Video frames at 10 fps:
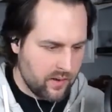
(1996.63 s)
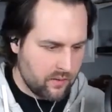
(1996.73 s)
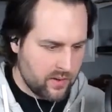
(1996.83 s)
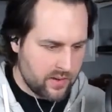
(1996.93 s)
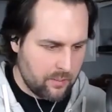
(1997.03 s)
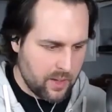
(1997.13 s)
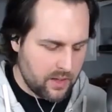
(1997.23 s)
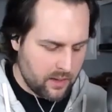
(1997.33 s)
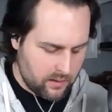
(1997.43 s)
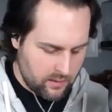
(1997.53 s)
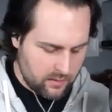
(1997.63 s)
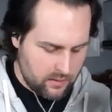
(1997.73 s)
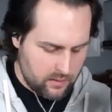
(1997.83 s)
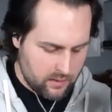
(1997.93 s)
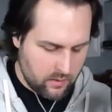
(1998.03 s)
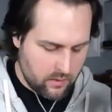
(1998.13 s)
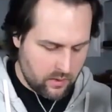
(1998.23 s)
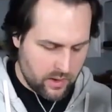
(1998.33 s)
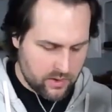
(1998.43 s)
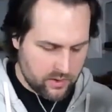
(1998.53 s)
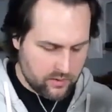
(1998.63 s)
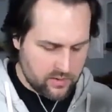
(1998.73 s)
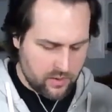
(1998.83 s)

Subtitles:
I don't think they make a whole lot of shoes,